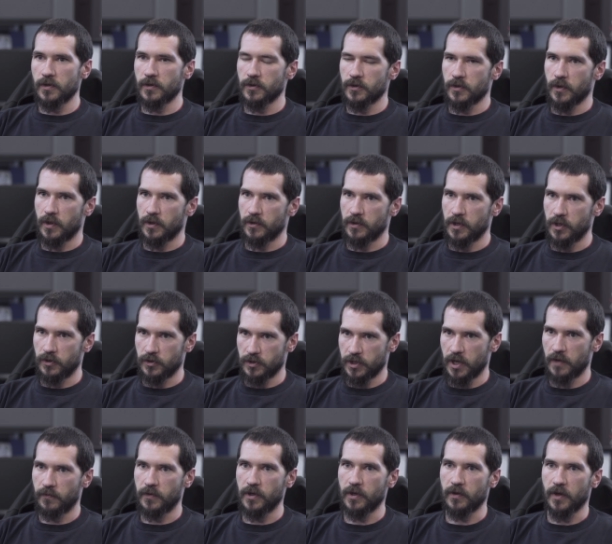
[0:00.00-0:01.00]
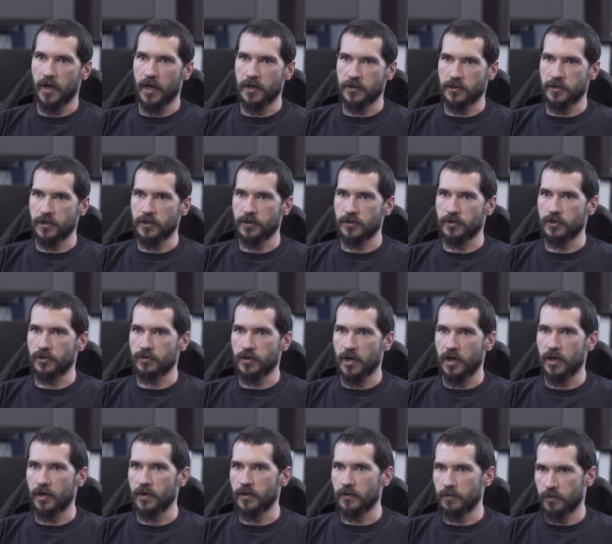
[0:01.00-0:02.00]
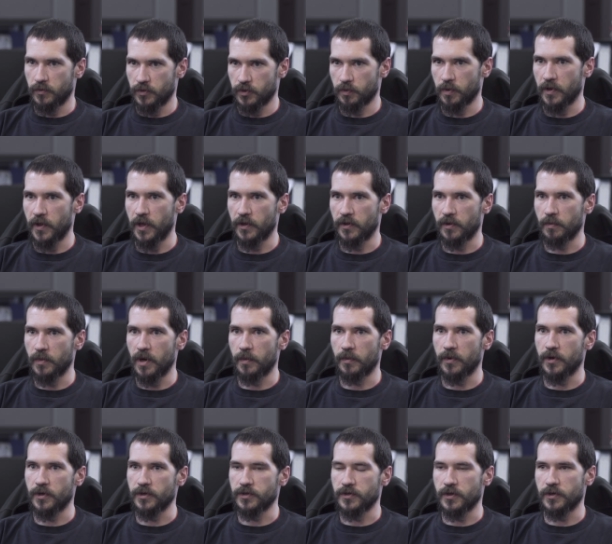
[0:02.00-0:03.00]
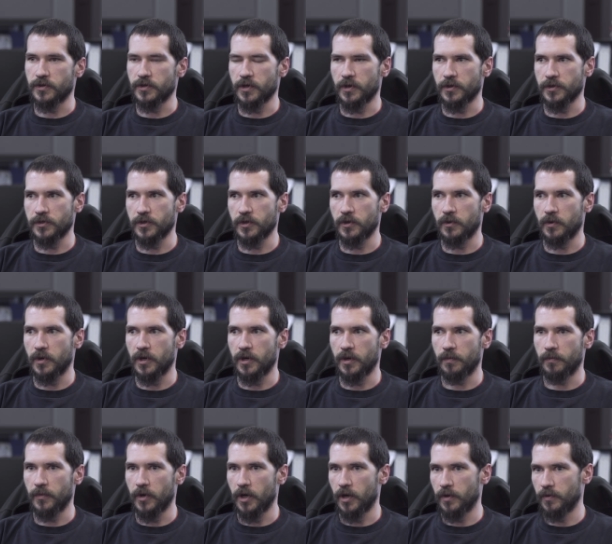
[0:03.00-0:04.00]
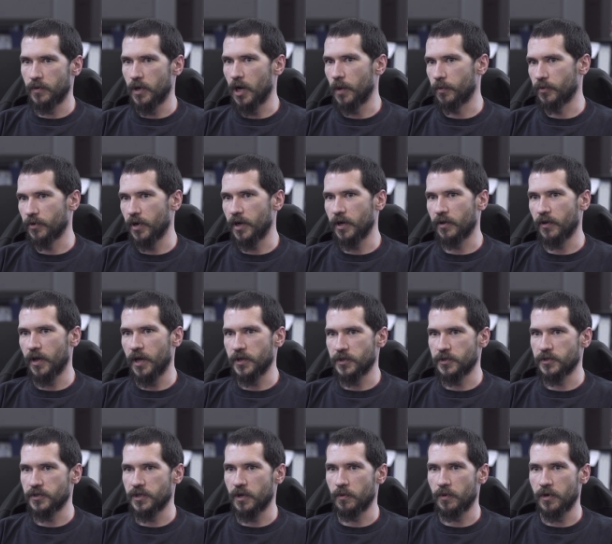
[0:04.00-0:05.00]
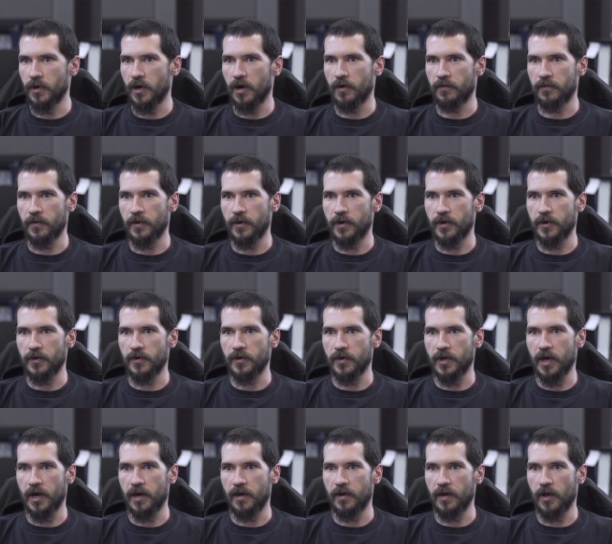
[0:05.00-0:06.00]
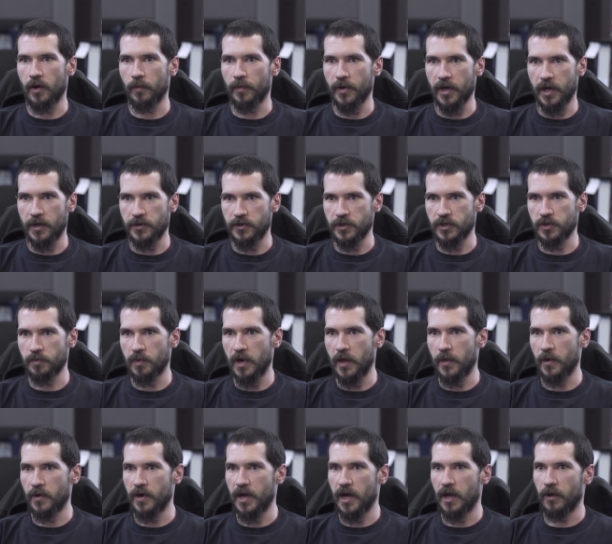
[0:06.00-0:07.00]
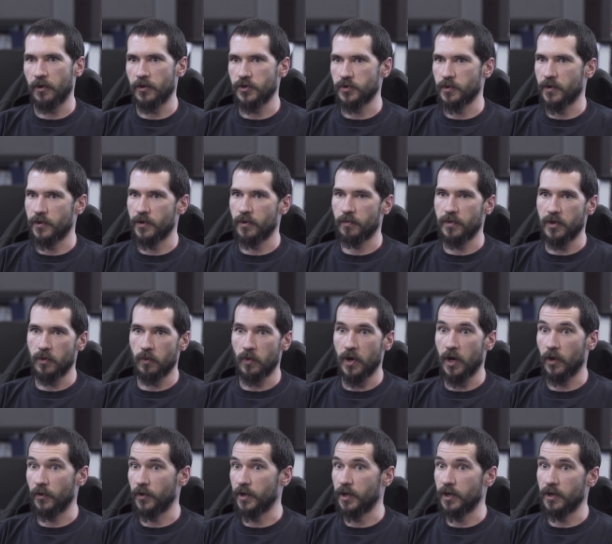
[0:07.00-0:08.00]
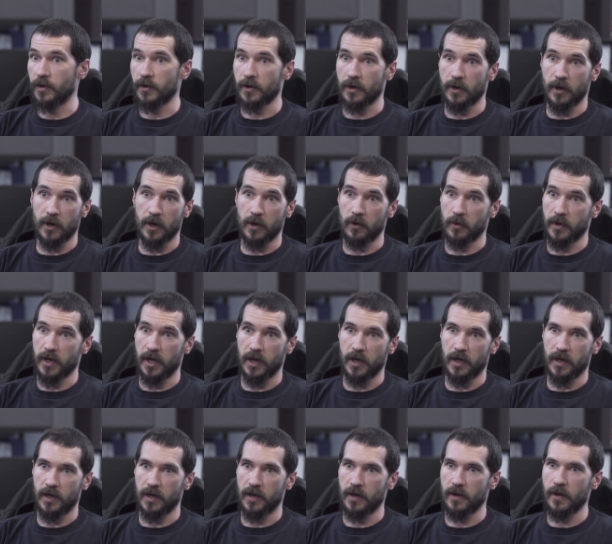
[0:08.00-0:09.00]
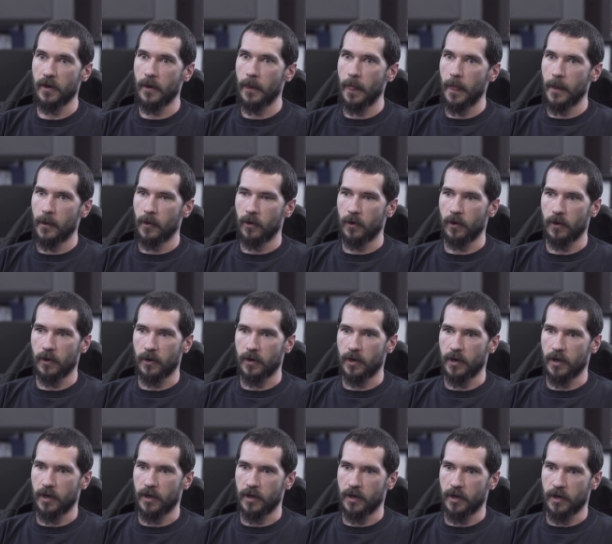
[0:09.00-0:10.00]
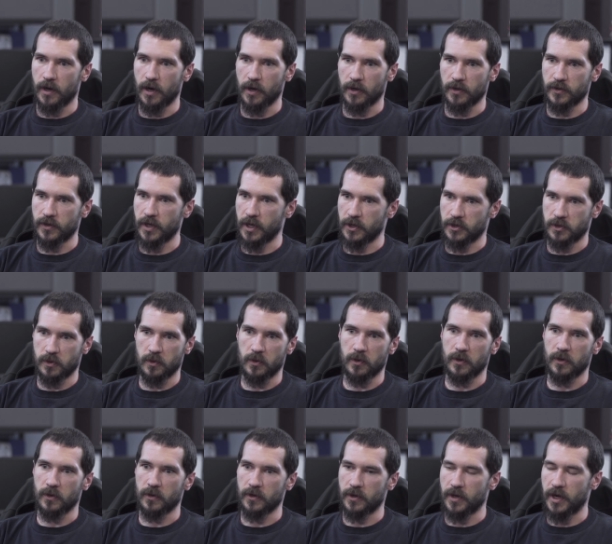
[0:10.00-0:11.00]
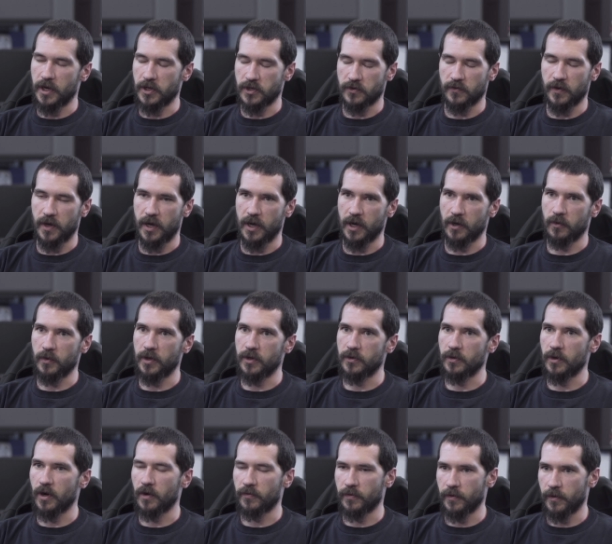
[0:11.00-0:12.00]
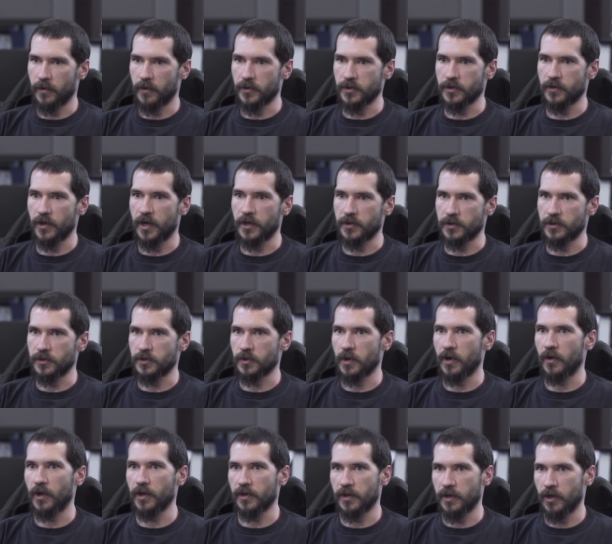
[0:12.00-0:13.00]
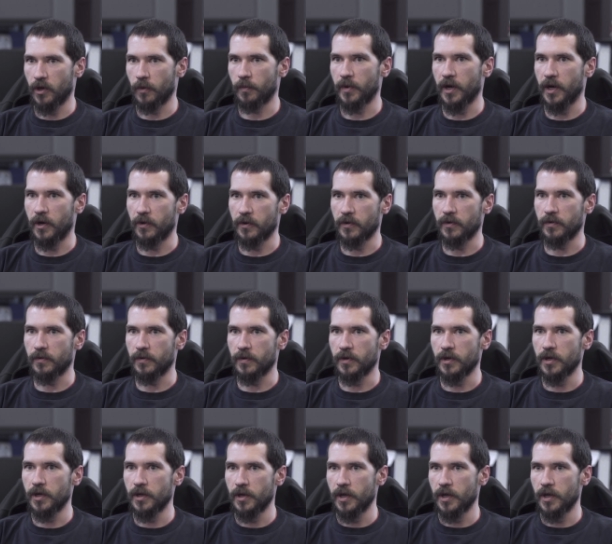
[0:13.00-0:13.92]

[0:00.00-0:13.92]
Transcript: so I teach safety classes and try to spread that to members. There's also um, upgrade classes that we offer to kind of help guys expand their knowledge, whether it be welding or AutoCAD, or uh, architectural or HVAC. We do offer those classes, so I like to help out and